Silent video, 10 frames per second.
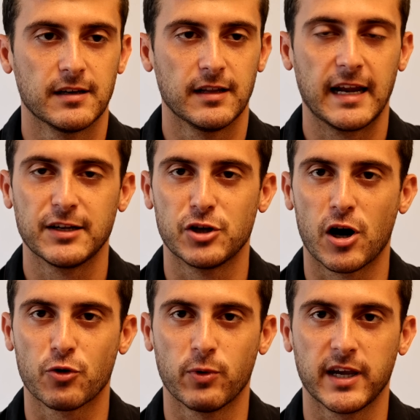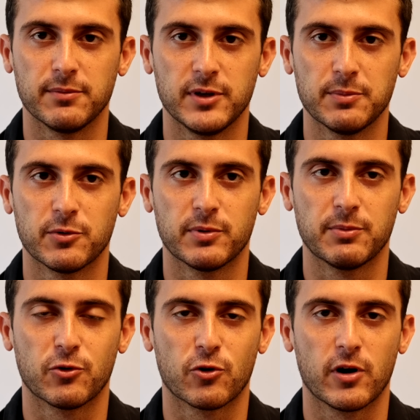a lot of dark, wicked people
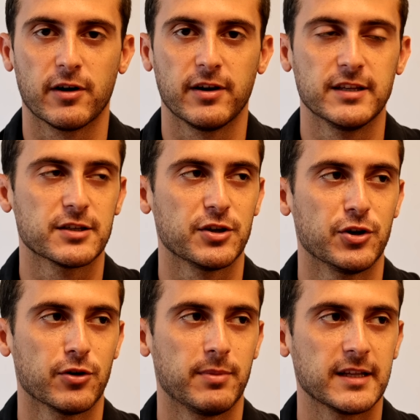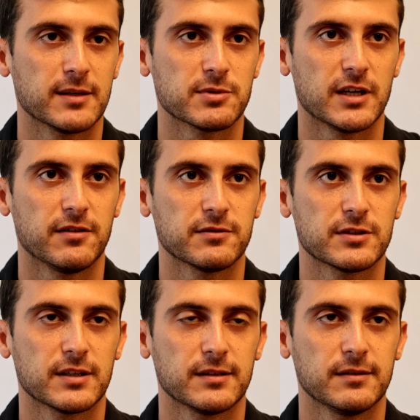who are insecure about
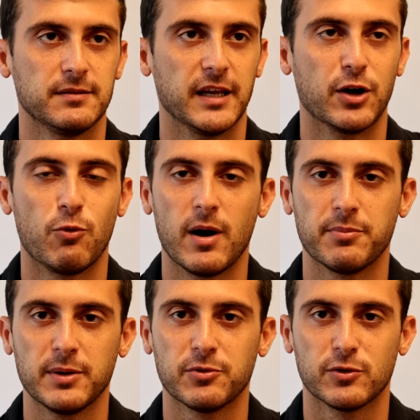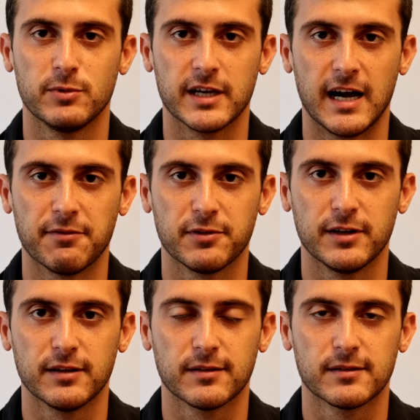themselves, they don't want people to be
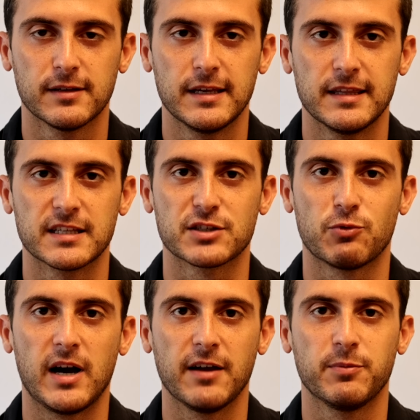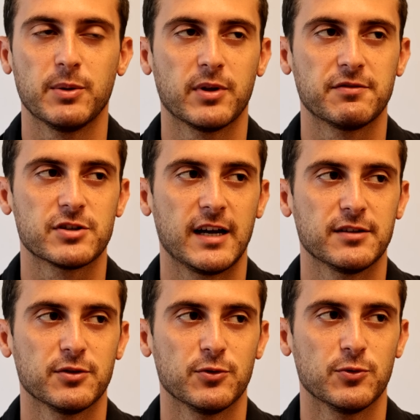confident. This is why people have tried
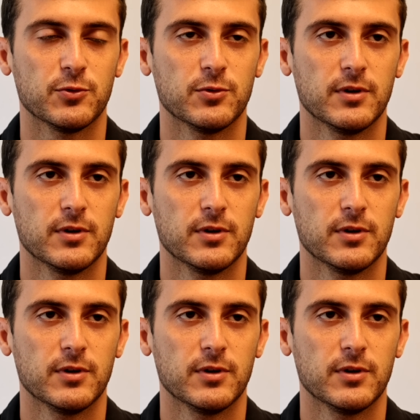to